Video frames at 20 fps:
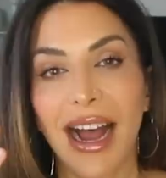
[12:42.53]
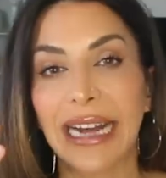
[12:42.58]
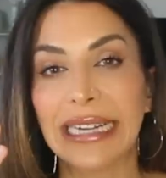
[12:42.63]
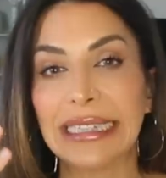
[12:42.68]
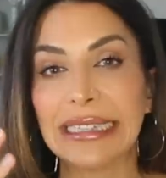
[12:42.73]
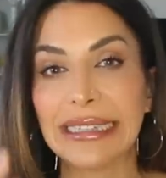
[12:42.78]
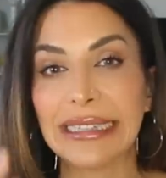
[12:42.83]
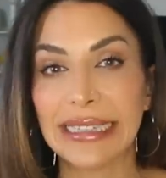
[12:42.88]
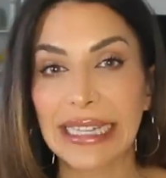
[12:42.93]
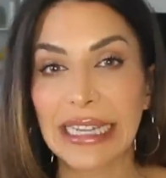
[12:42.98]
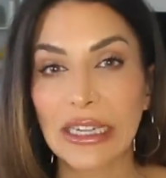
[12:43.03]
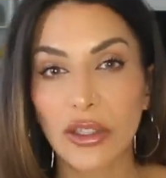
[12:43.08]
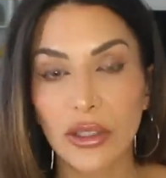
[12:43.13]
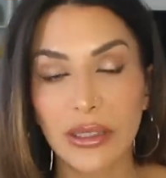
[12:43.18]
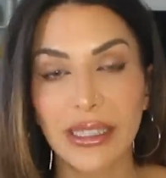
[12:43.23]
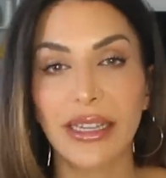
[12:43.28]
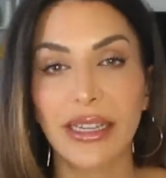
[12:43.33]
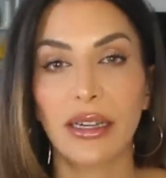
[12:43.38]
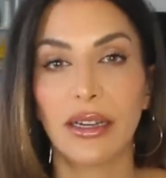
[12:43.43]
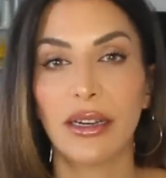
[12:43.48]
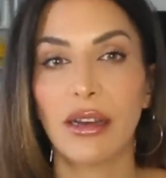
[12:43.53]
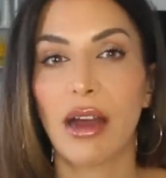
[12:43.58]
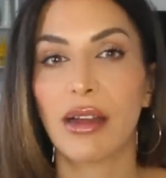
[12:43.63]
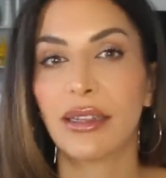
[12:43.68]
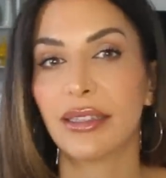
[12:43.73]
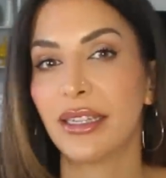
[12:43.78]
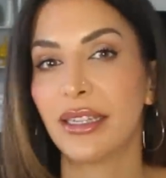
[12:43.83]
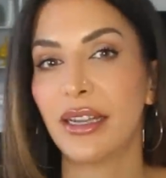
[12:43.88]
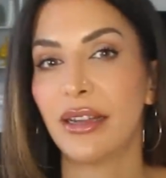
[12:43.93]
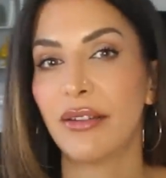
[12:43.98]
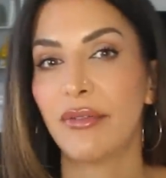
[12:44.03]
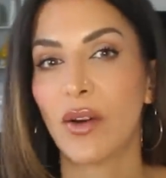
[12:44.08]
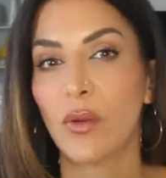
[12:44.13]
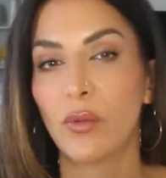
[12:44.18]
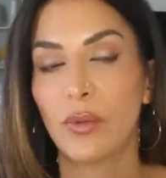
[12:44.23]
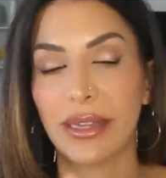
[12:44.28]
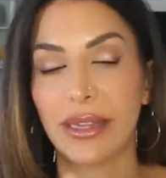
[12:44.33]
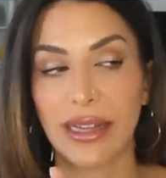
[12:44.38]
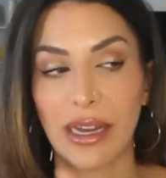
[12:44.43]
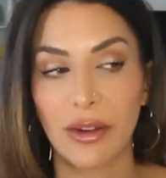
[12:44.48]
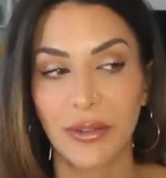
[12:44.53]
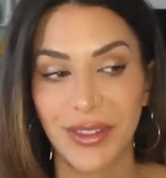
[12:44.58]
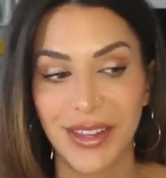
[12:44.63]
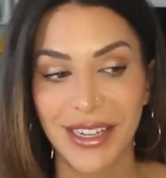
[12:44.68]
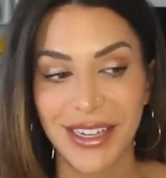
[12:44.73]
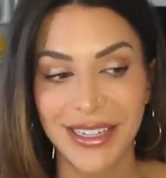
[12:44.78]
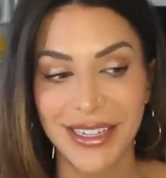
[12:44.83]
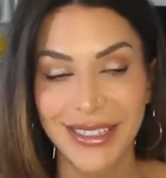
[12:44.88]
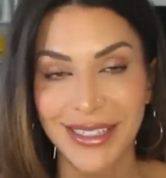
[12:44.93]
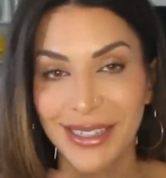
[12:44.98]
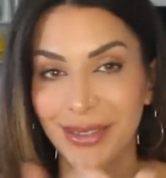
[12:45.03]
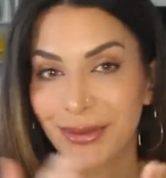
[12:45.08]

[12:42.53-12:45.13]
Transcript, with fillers: I literally could not live without this,